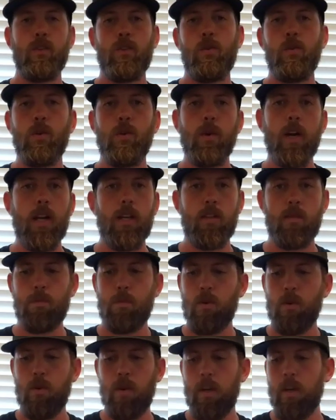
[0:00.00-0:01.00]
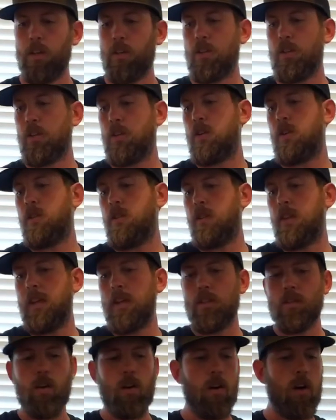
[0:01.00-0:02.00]
2 grains per inch.
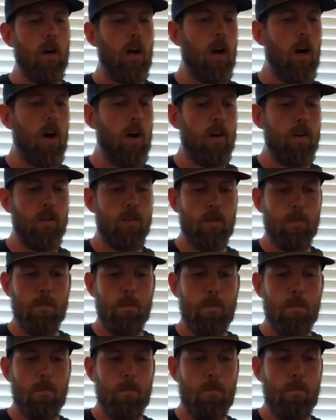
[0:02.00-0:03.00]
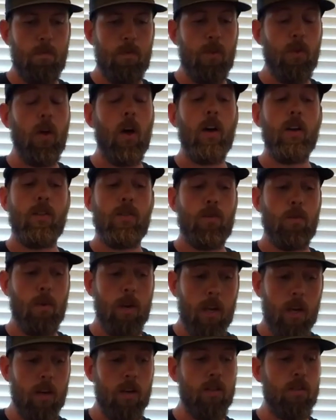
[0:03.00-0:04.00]
These are
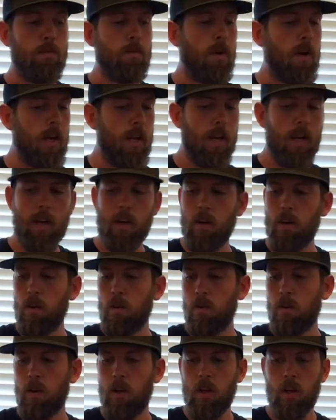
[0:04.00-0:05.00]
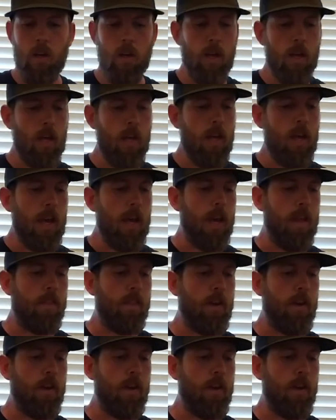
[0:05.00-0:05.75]
300 spine arrow, and